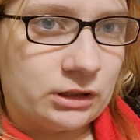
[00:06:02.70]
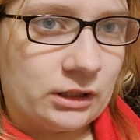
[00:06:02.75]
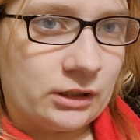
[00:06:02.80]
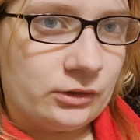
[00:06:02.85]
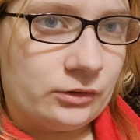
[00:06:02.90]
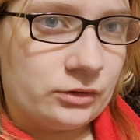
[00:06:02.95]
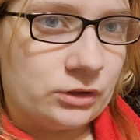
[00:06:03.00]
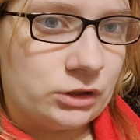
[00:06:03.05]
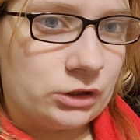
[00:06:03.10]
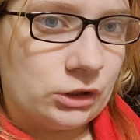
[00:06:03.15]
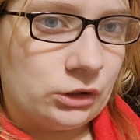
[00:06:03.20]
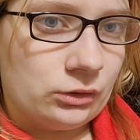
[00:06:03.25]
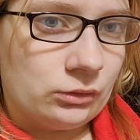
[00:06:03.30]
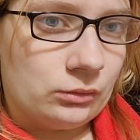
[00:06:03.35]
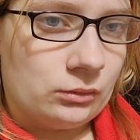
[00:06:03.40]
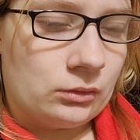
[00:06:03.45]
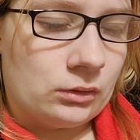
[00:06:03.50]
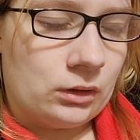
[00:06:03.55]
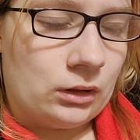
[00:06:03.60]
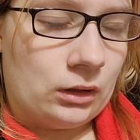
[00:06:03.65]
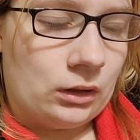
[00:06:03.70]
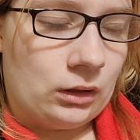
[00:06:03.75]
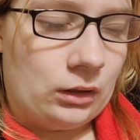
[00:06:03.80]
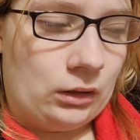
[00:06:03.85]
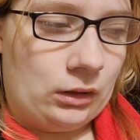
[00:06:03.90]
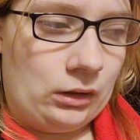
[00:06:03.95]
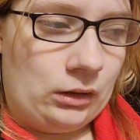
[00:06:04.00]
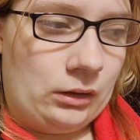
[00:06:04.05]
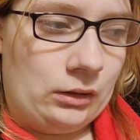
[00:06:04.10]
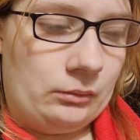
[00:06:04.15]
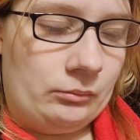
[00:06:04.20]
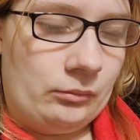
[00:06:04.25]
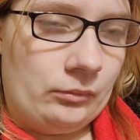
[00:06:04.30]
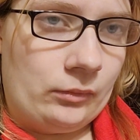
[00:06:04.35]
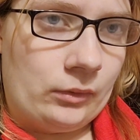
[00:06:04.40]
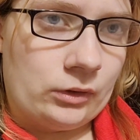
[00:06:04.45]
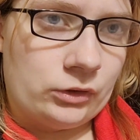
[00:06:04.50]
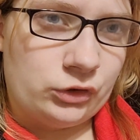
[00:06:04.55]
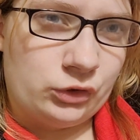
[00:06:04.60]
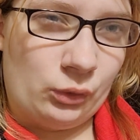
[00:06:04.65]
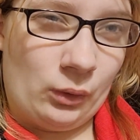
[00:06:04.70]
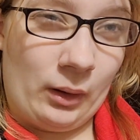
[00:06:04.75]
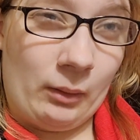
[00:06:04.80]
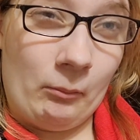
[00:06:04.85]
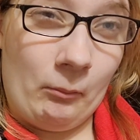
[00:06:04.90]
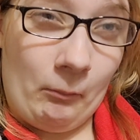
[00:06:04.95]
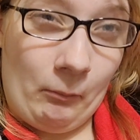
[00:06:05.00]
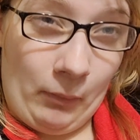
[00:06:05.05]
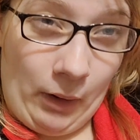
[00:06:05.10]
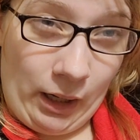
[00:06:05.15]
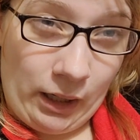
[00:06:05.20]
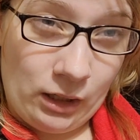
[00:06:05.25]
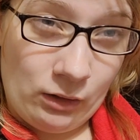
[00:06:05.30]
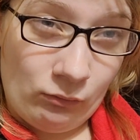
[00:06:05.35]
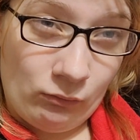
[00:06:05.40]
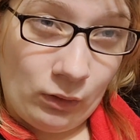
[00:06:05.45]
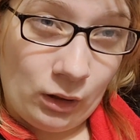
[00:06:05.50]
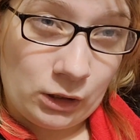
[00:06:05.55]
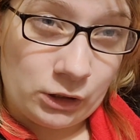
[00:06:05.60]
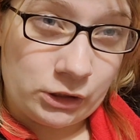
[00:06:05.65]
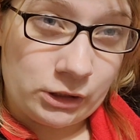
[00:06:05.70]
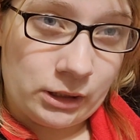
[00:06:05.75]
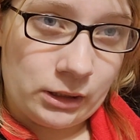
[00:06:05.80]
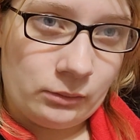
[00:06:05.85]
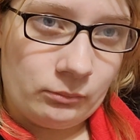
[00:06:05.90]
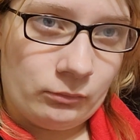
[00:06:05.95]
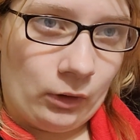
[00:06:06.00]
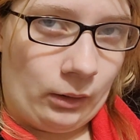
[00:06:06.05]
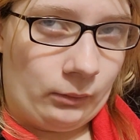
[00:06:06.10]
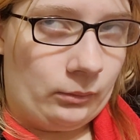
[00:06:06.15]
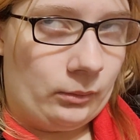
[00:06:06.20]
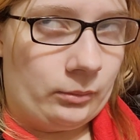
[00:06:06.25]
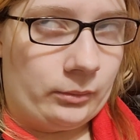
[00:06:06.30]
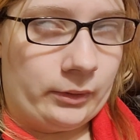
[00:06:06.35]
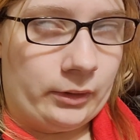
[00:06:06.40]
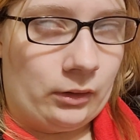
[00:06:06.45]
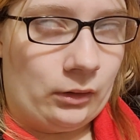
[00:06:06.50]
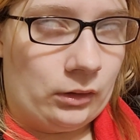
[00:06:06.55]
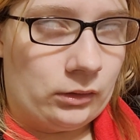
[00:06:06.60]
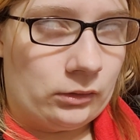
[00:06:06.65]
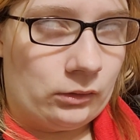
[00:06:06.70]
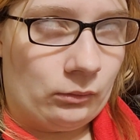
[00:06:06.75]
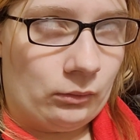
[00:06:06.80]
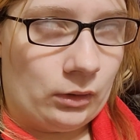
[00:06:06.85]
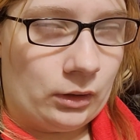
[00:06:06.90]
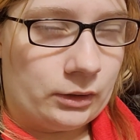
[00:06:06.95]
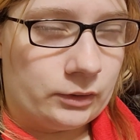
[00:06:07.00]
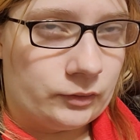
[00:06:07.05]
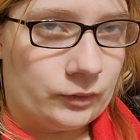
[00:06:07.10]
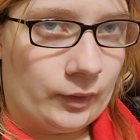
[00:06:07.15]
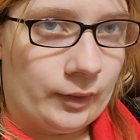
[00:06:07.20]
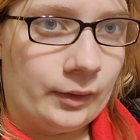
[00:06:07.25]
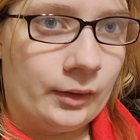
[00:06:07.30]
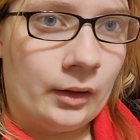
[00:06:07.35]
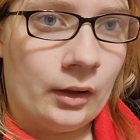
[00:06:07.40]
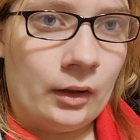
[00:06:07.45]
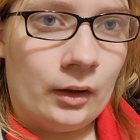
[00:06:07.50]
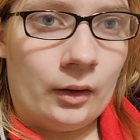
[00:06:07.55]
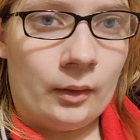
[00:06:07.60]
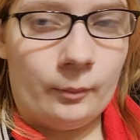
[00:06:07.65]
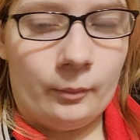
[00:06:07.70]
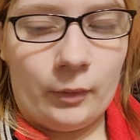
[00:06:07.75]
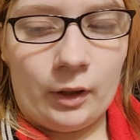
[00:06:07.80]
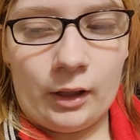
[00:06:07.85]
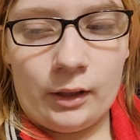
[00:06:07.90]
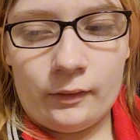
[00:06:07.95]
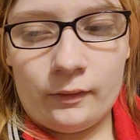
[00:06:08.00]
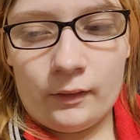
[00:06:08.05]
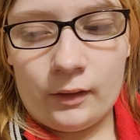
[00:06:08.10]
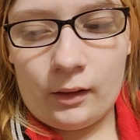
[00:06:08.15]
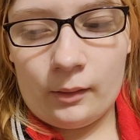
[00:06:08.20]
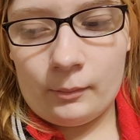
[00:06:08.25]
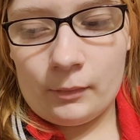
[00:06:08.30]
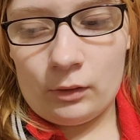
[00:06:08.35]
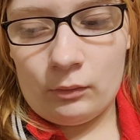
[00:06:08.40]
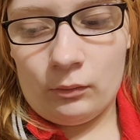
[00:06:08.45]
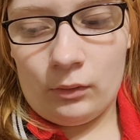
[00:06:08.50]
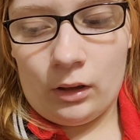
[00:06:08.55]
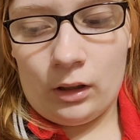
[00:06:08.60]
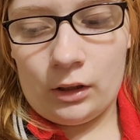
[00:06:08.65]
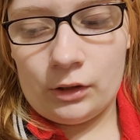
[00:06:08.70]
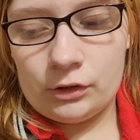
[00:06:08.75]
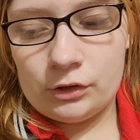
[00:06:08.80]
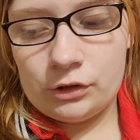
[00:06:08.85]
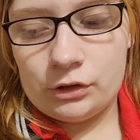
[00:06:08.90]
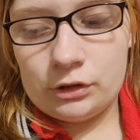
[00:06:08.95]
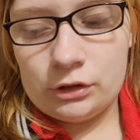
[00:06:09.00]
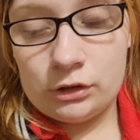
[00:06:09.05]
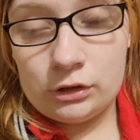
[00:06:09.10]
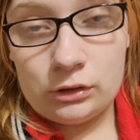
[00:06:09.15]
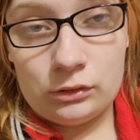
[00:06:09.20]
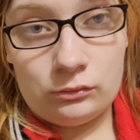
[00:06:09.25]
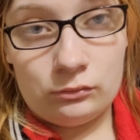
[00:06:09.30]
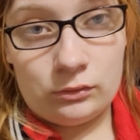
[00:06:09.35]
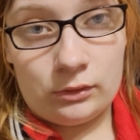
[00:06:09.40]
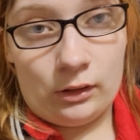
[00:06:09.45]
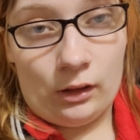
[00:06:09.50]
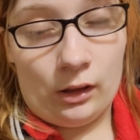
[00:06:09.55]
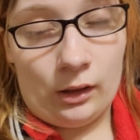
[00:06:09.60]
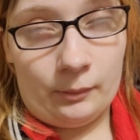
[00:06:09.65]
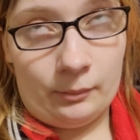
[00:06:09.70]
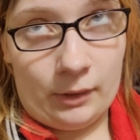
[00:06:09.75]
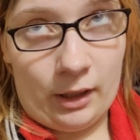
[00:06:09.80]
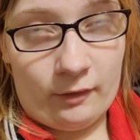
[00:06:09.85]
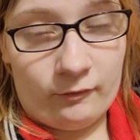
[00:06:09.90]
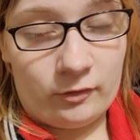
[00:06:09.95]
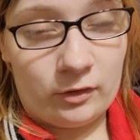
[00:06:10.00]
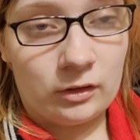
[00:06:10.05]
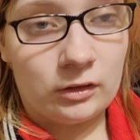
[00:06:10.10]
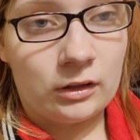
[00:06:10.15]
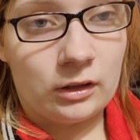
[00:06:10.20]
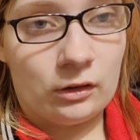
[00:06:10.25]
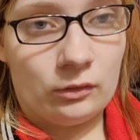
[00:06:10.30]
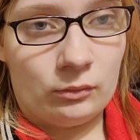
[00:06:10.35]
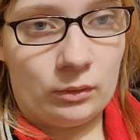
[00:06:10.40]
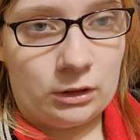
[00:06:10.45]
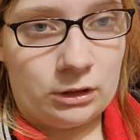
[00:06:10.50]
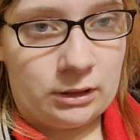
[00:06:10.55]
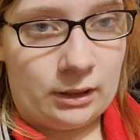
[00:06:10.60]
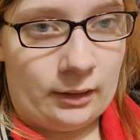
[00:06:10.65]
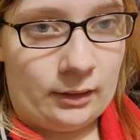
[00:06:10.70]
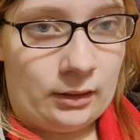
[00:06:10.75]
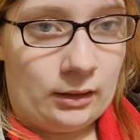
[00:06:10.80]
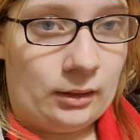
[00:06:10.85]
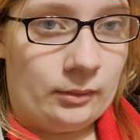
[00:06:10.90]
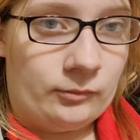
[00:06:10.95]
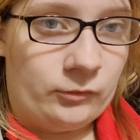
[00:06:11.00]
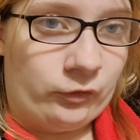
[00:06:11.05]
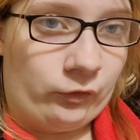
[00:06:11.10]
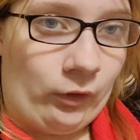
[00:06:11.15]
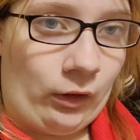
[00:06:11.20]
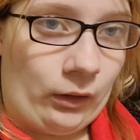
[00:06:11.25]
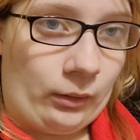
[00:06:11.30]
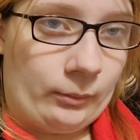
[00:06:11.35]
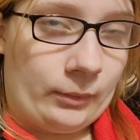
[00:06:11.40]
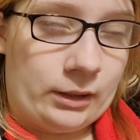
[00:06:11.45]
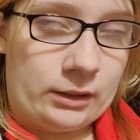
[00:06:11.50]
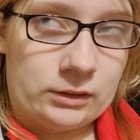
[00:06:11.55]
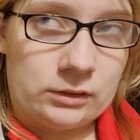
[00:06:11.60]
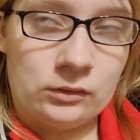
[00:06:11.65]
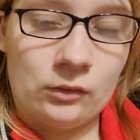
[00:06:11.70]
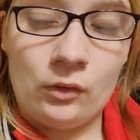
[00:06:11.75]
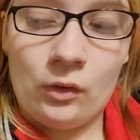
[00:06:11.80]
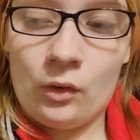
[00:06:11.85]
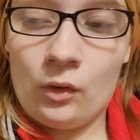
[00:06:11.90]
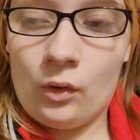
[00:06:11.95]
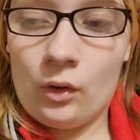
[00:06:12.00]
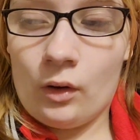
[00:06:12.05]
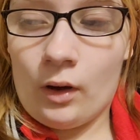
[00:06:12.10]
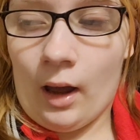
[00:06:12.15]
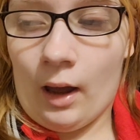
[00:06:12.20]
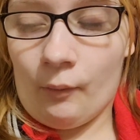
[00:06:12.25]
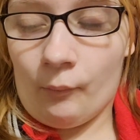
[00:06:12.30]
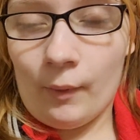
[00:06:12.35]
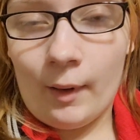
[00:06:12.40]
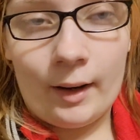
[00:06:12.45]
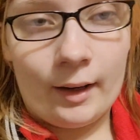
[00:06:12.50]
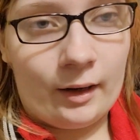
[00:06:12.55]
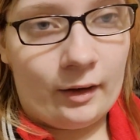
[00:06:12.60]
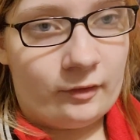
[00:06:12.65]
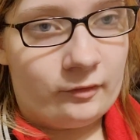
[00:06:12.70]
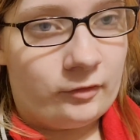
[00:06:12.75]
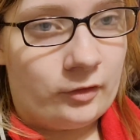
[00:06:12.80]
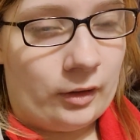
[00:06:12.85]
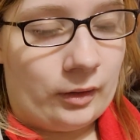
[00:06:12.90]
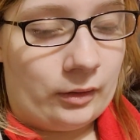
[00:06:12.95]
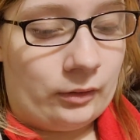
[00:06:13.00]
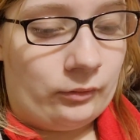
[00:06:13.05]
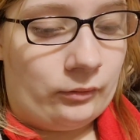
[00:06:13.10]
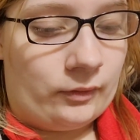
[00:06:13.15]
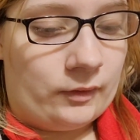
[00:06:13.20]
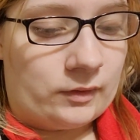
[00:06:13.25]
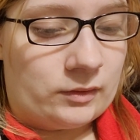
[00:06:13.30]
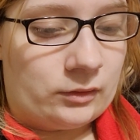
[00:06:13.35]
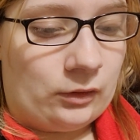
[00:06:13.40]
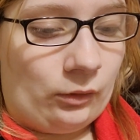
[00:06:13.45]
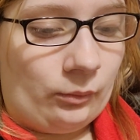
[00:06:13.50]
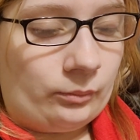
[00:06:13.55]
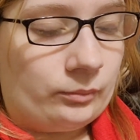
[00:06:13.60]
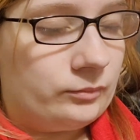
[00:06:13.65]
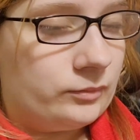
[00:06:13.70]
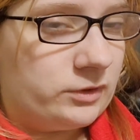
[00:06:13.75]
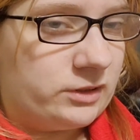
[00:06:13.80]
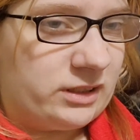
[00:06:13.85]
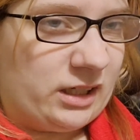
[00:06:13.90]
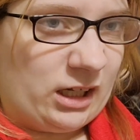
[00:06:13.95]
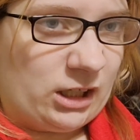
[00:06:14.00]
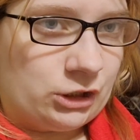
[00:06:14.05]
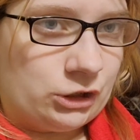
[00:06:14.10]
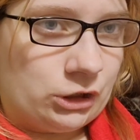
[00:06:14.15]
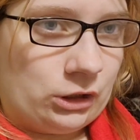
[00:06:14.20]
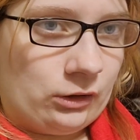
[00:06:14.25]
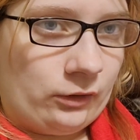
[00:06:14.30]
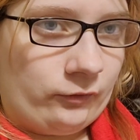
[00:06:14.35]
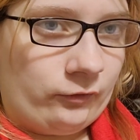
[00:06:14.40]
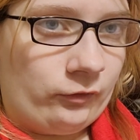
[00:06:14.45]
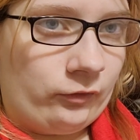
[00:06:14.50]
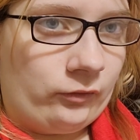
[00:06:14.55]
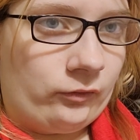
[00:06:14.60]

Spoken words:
used to, so I might watch it. Probably not, though, honestly. But I think I'm definitely gonna watch Dan Tedium's Vlogmas right after I do this little section of